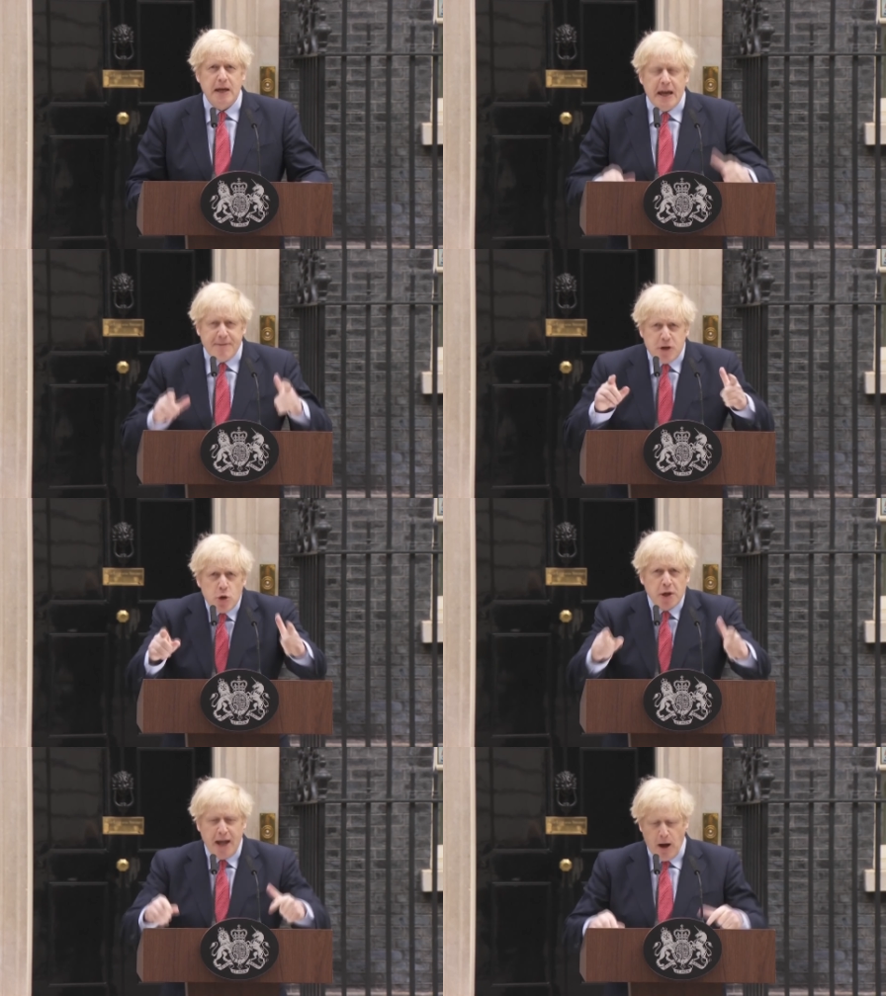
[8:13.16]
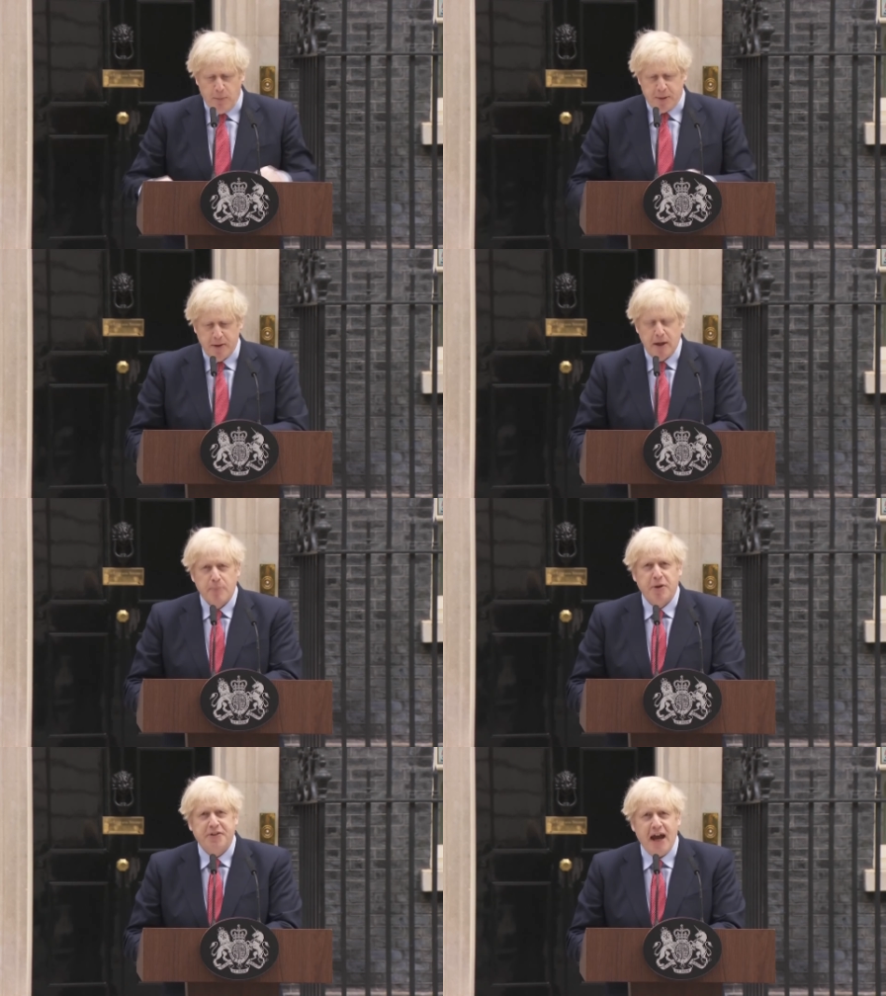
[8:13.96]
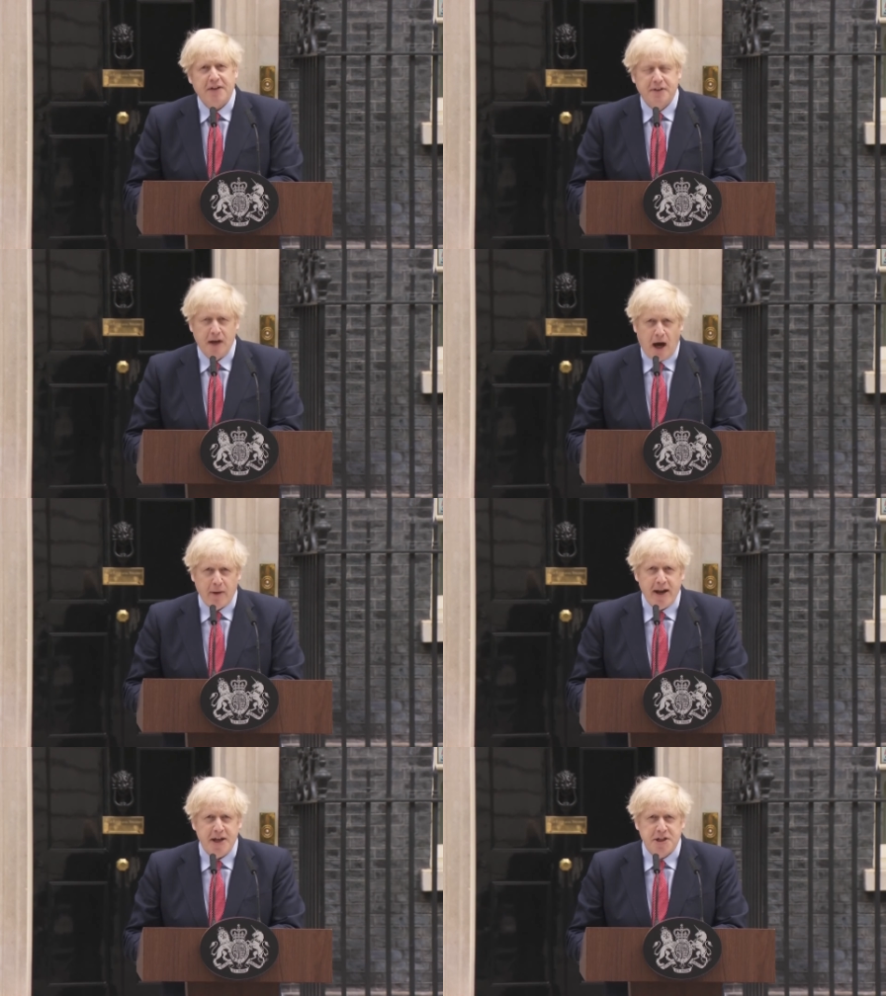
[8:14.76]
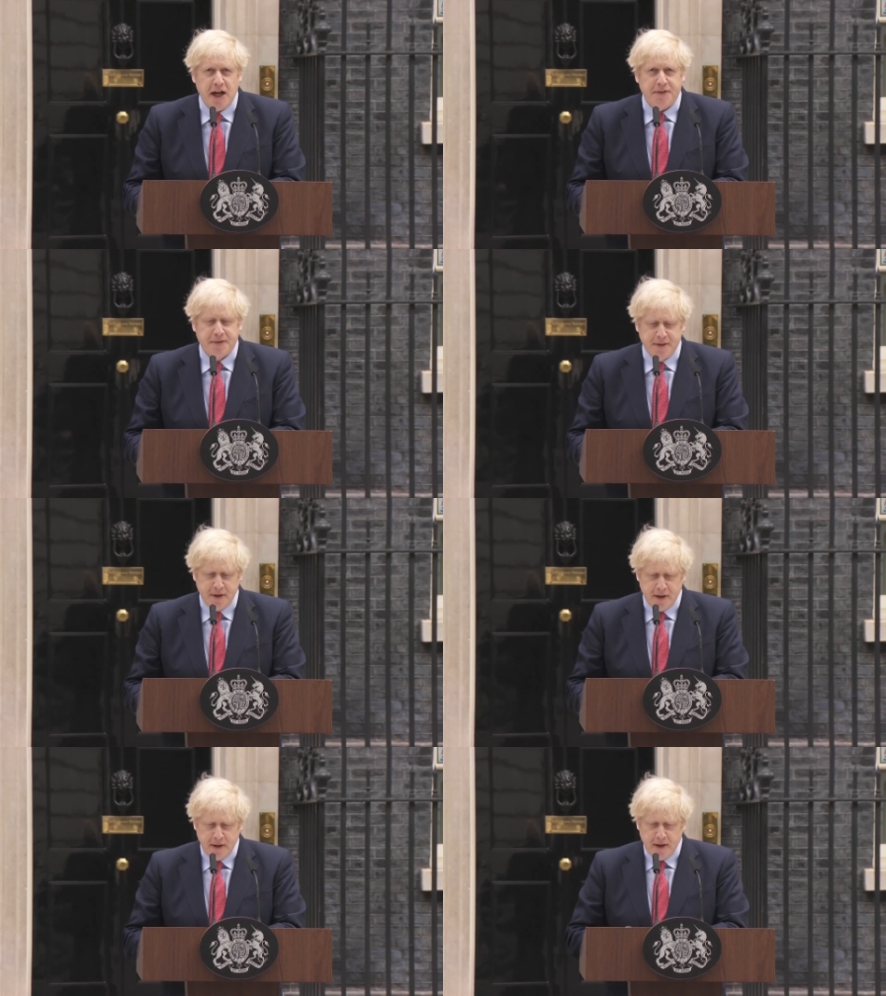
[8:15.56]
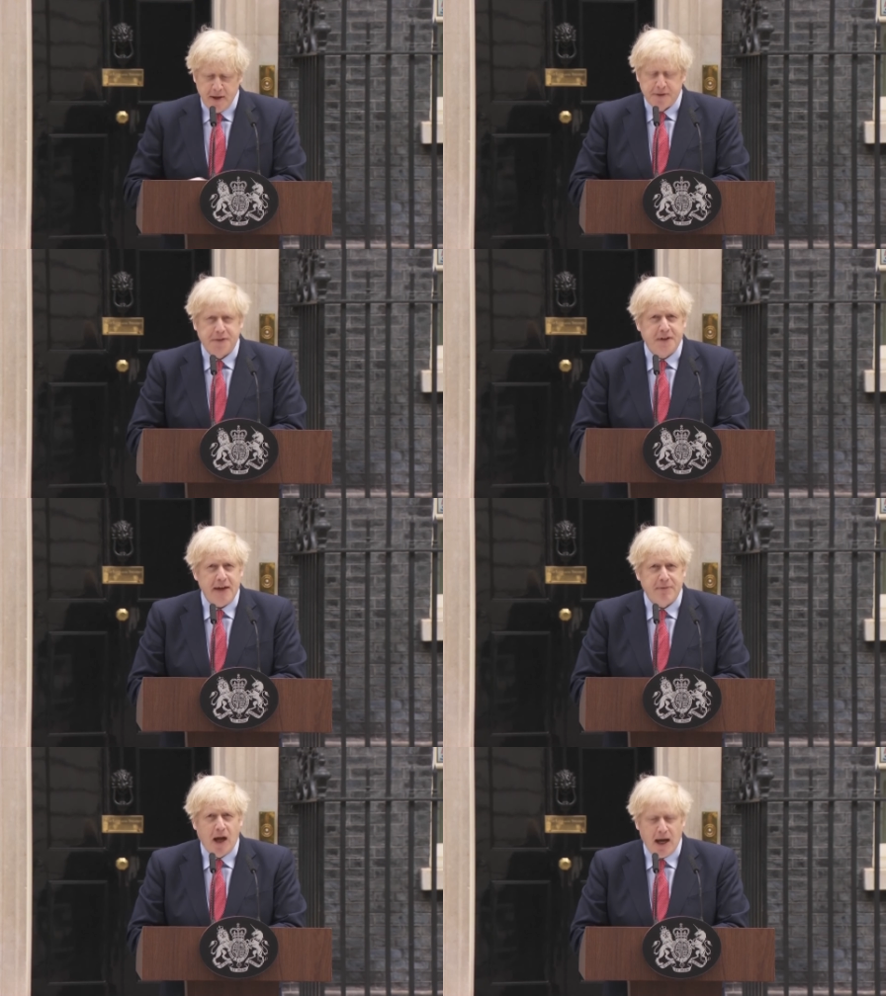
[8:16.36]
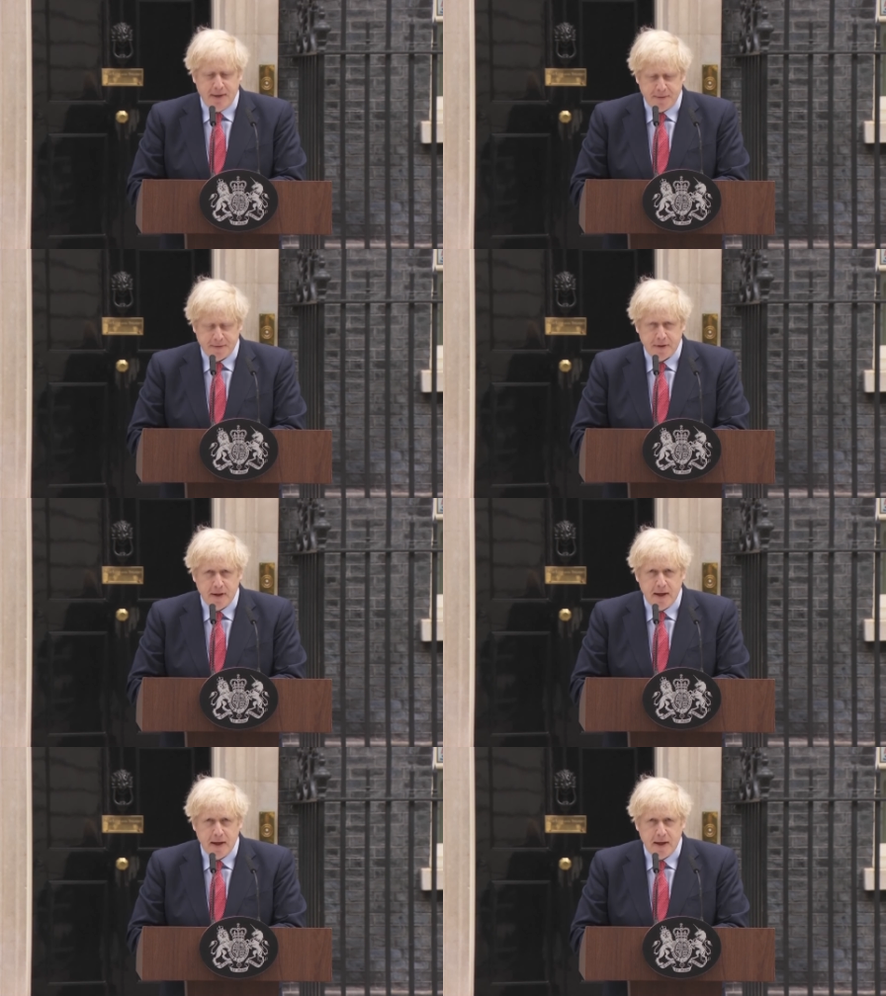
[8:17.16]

if you can help protect our NHS to save lives,